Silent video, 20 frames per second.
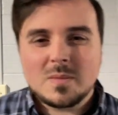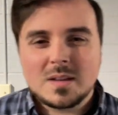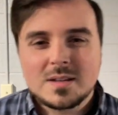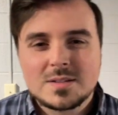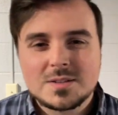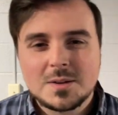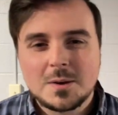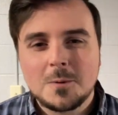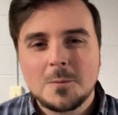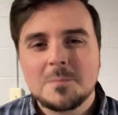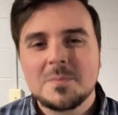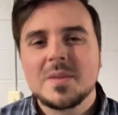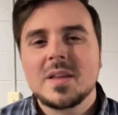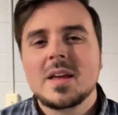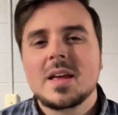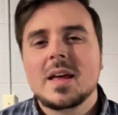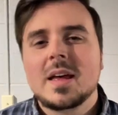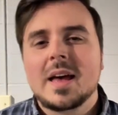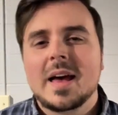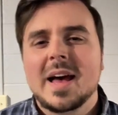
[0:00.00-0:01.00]
So,
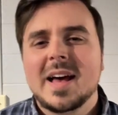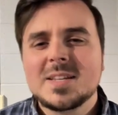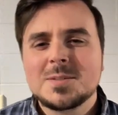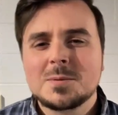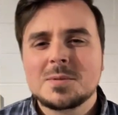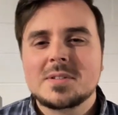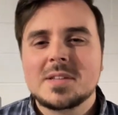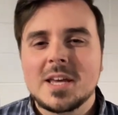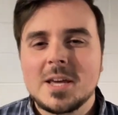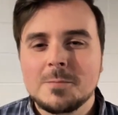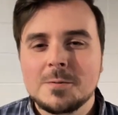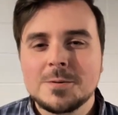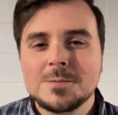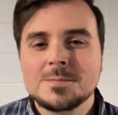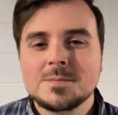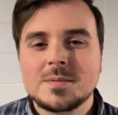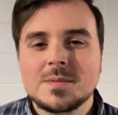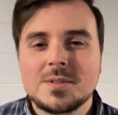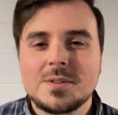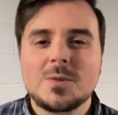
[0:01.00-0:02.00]
as with David,
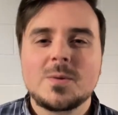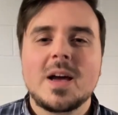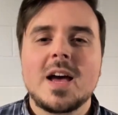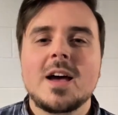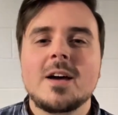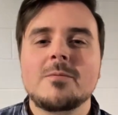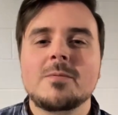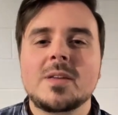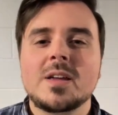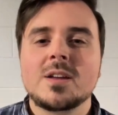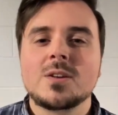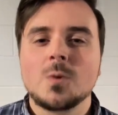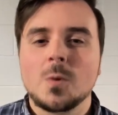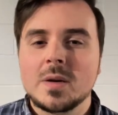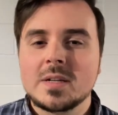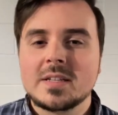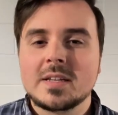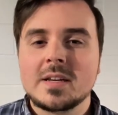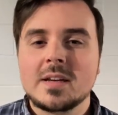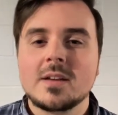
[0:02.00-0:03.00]
you have the
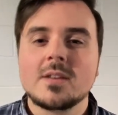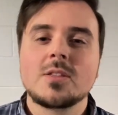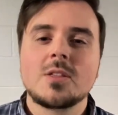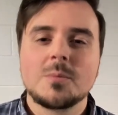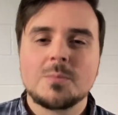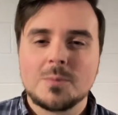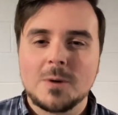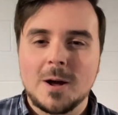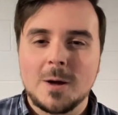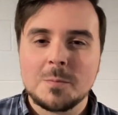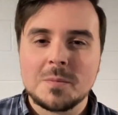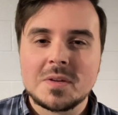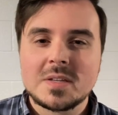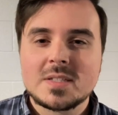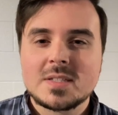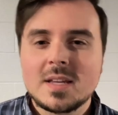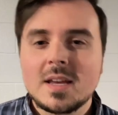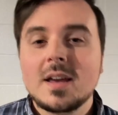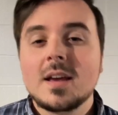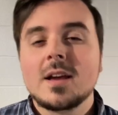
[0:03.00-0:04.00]
anointing, the
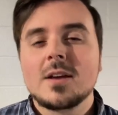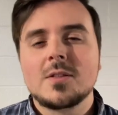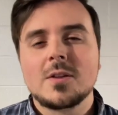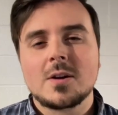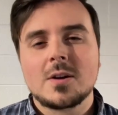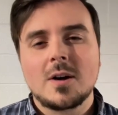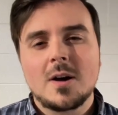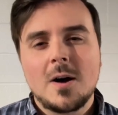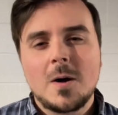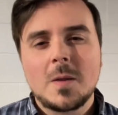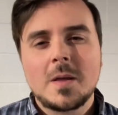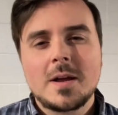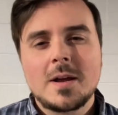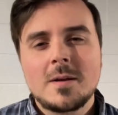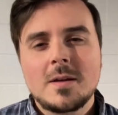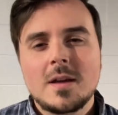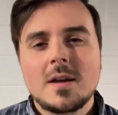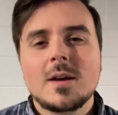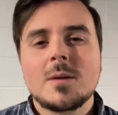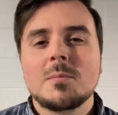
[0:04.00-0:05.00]
promise, the
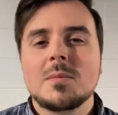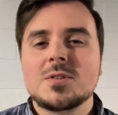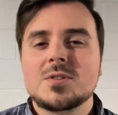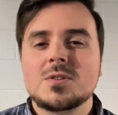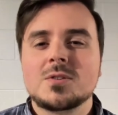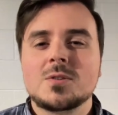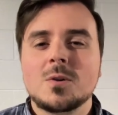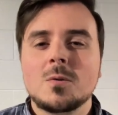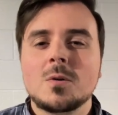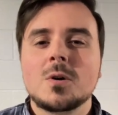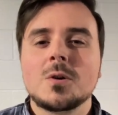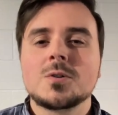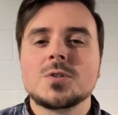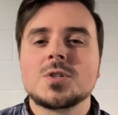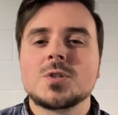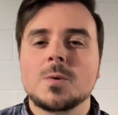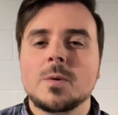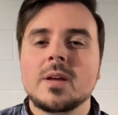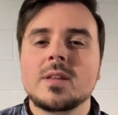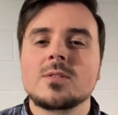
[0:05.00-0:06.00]
calling, but you don't go
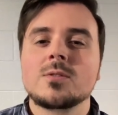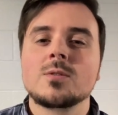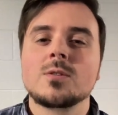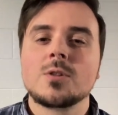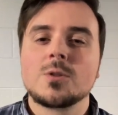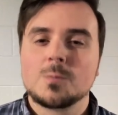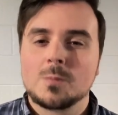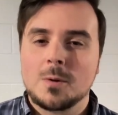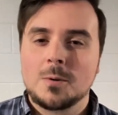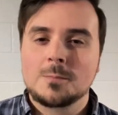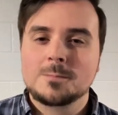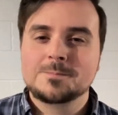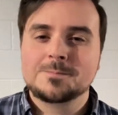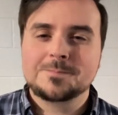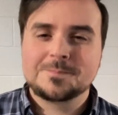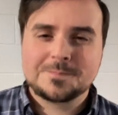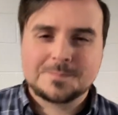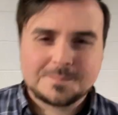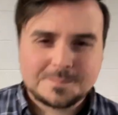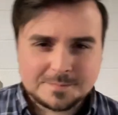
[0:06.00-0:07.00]
straight to the throne.
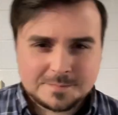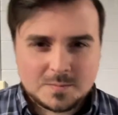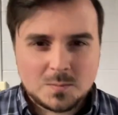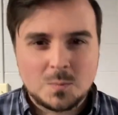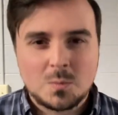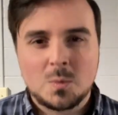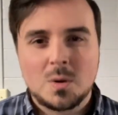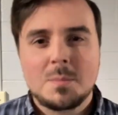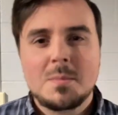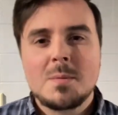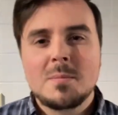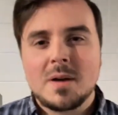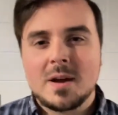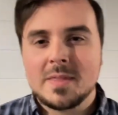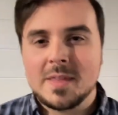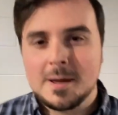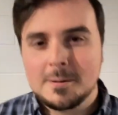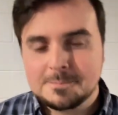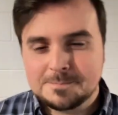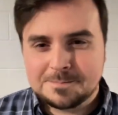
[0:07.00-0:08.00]
What I mean by
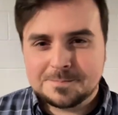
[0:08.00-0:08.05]
that?